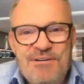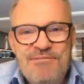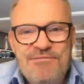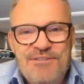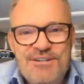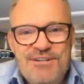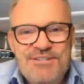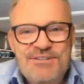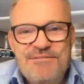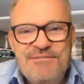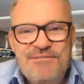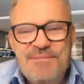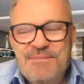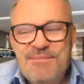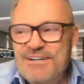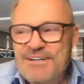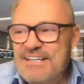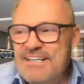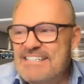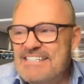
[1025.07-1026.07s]
our first
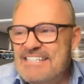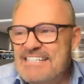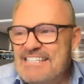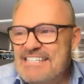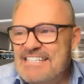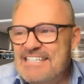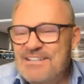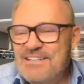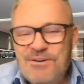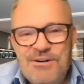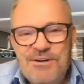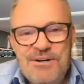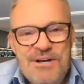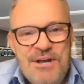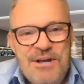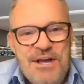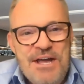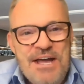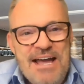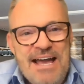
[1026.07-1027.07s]
November in Zinzino,
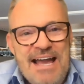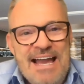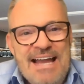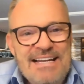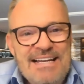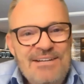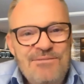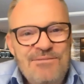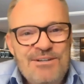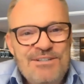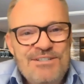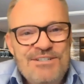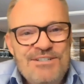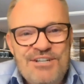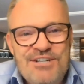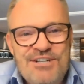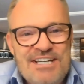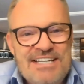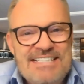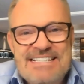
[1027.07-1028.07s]
and it was
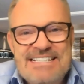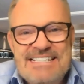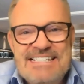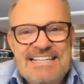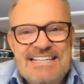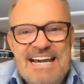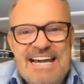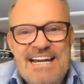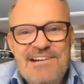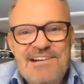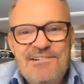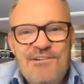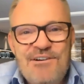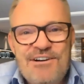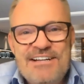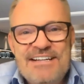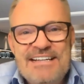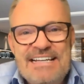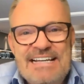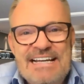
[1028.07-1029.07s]
just
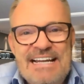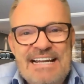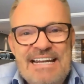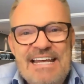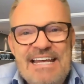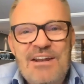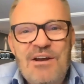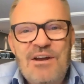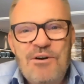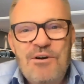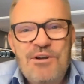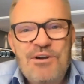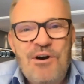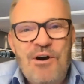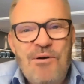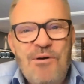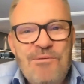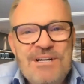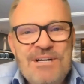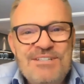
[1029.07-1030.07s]
skyrocketing. And I know you
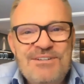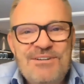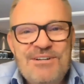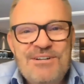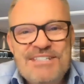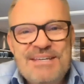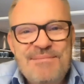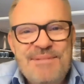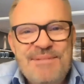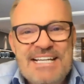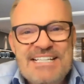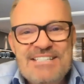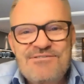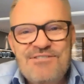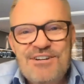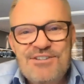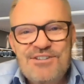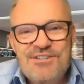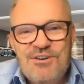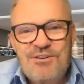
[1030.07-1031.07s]
always got some
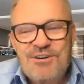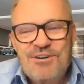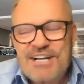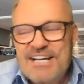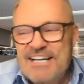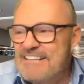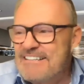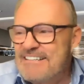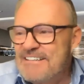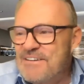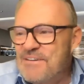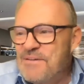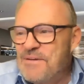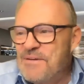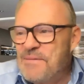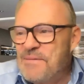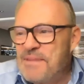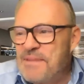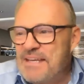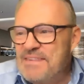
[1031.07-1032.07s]
extra joker
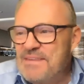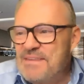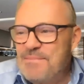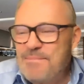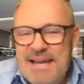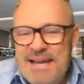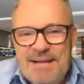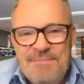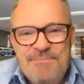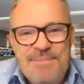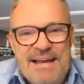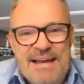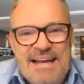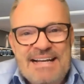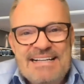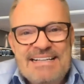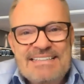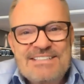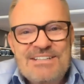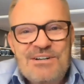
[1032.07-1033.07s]
in the
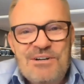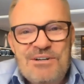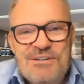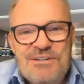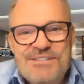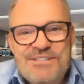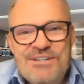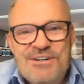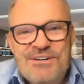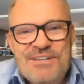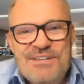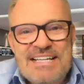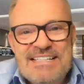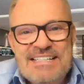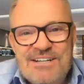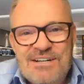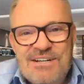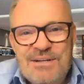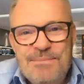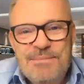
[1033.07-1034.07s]
backpack. So that's
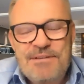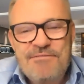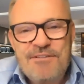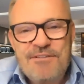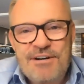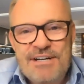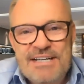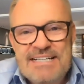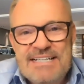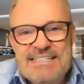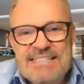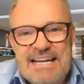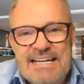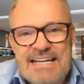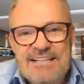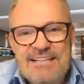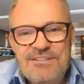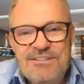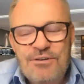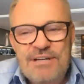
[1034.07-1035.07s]
going to be very
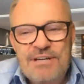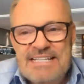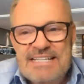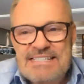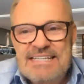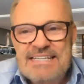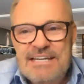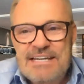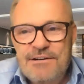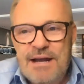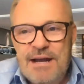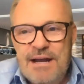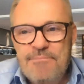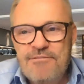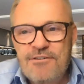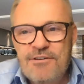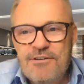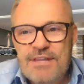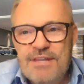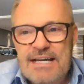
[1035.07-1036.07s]
exciting. So let's gear up
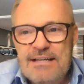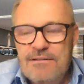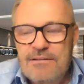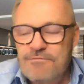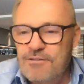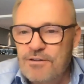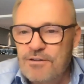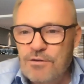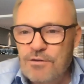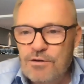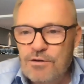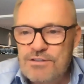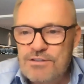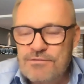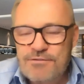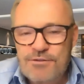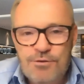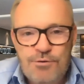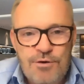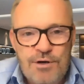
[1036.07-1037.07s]
for that. And for those of
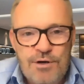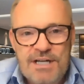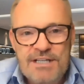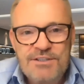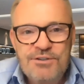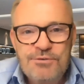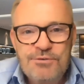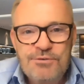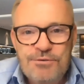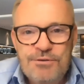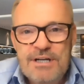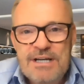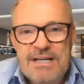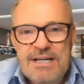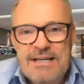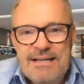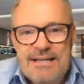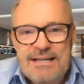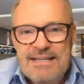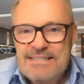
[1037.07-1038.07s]
you who are new,
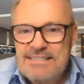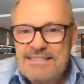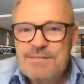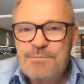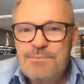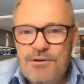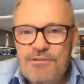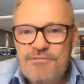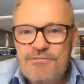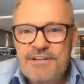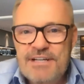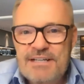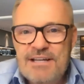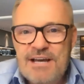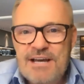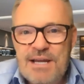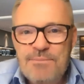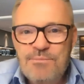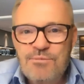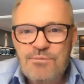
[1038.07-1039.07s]
it's the perfect
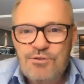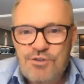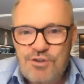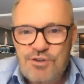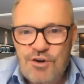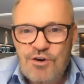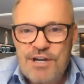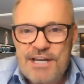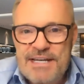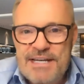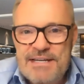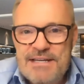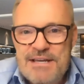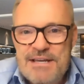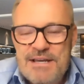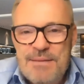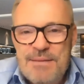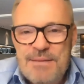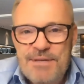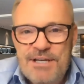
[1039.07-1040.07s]
time to join,
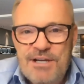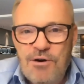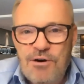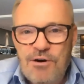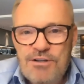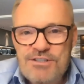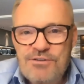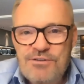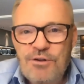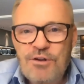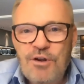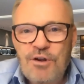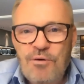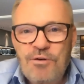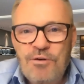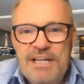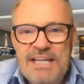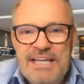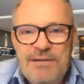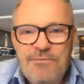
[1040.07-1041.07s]
because not
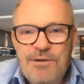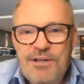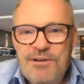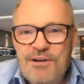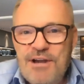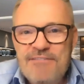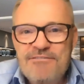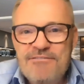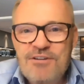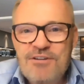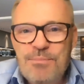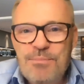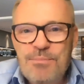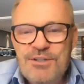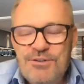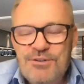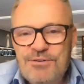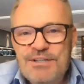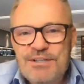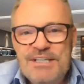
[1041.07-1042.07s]
only will you have an
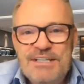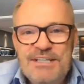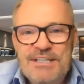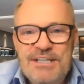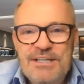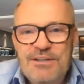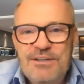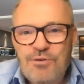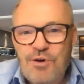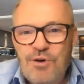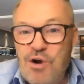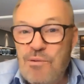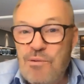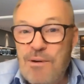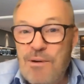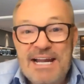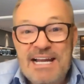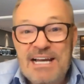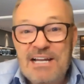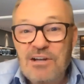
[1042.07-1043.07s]
opportunity to
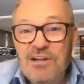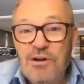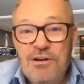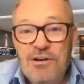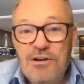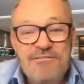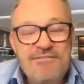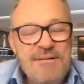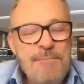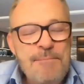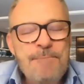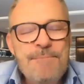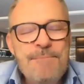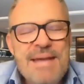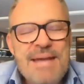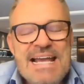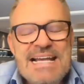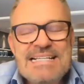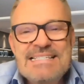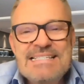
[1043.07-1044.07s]
acquire a lot of
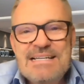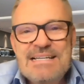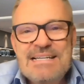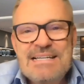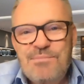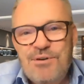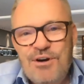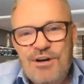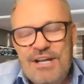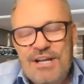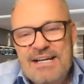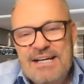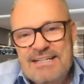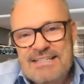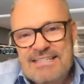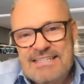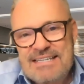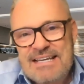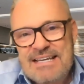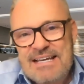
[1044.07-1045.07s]
amazing
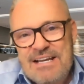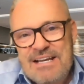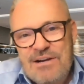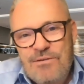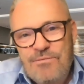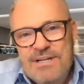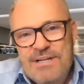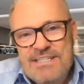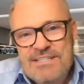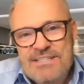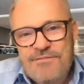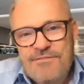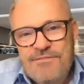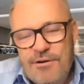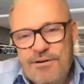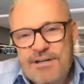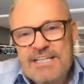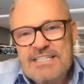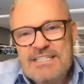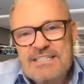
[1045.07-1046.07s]
products with a
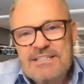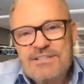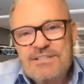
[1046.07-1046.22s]
very